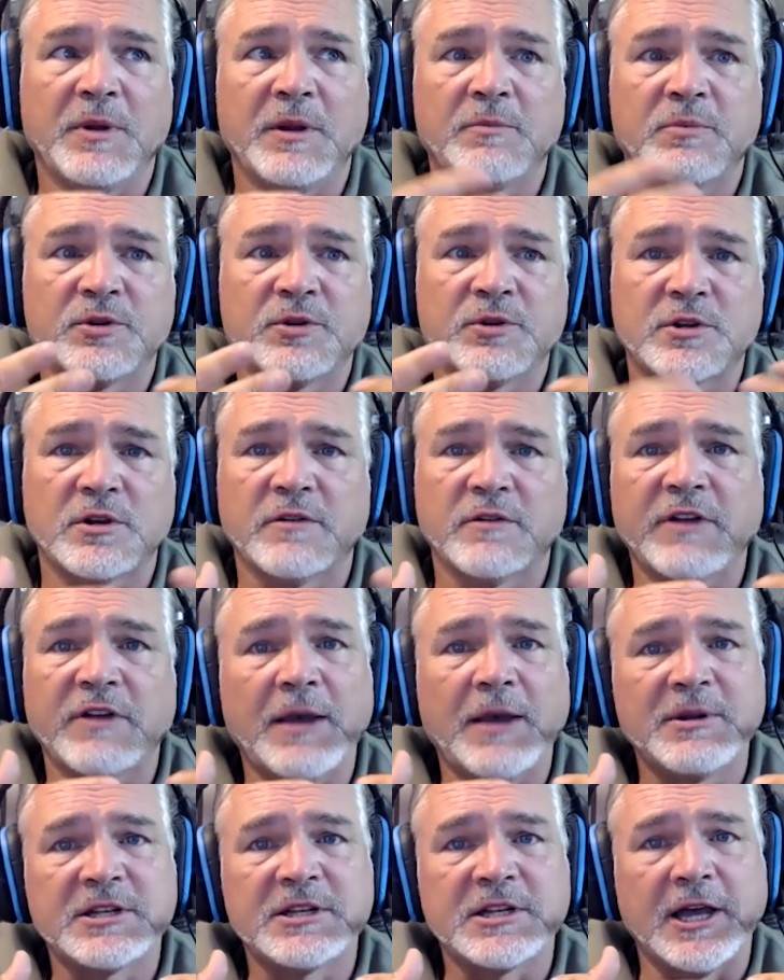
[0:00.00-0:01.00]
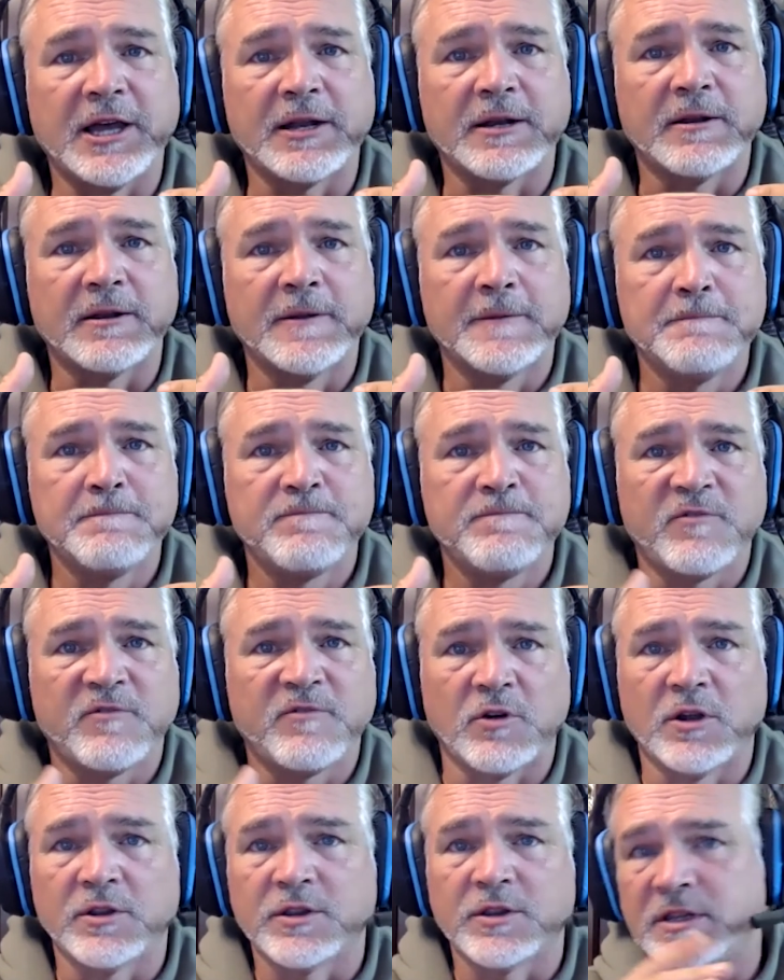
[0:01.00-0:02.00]
preserve habitat
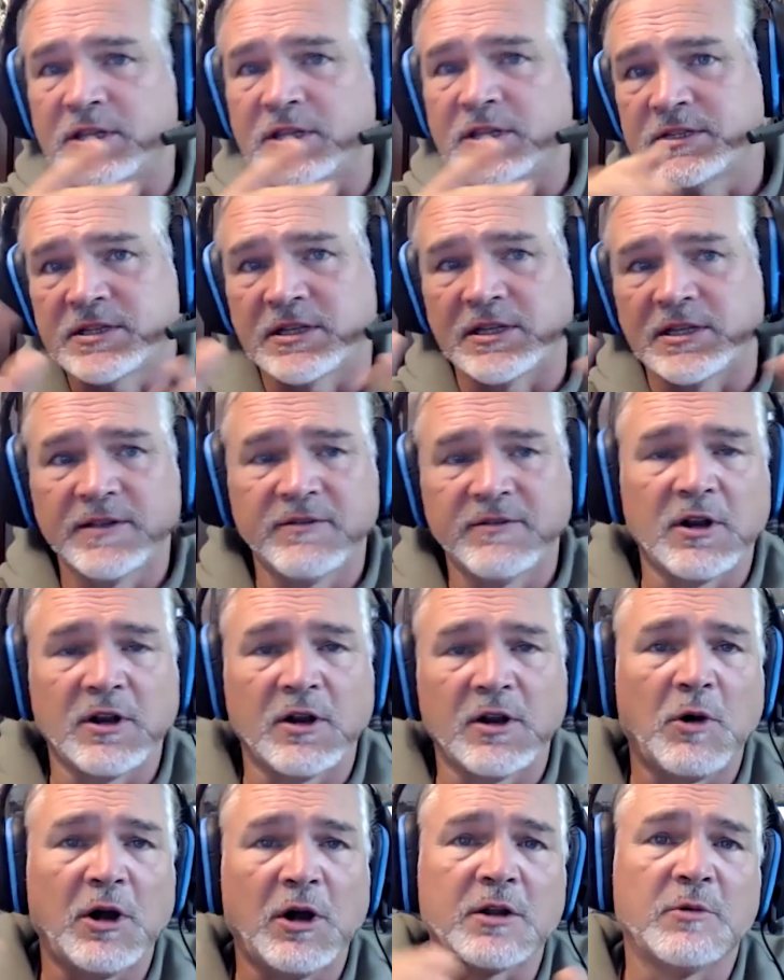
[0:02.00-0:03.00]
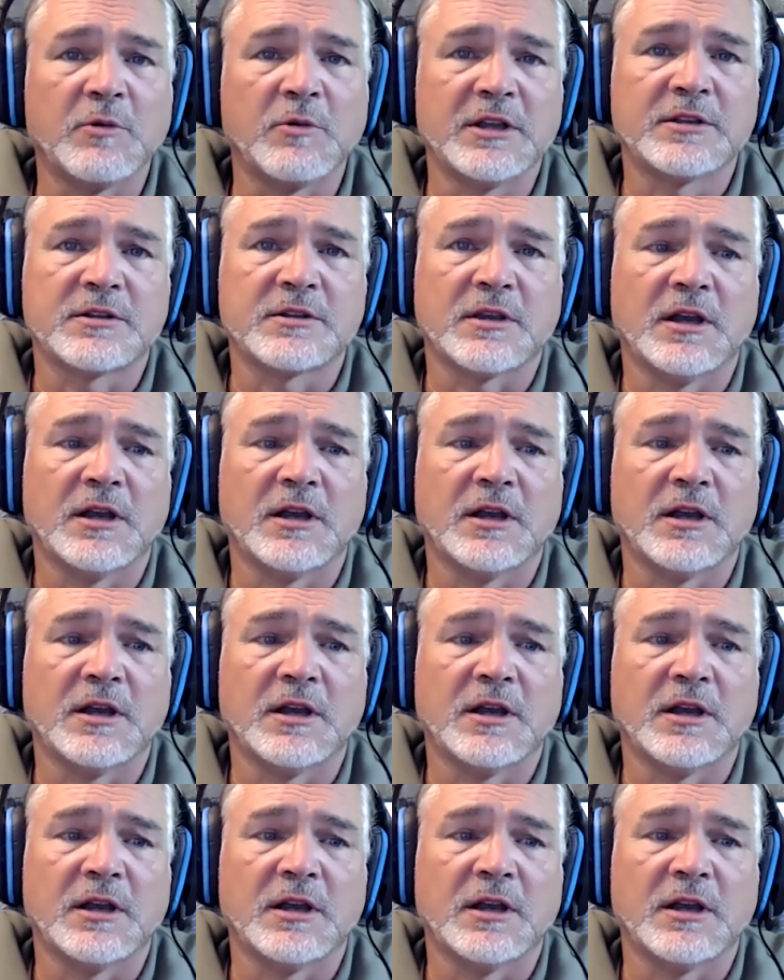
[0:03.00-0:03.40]
for all the things that live in our waterways.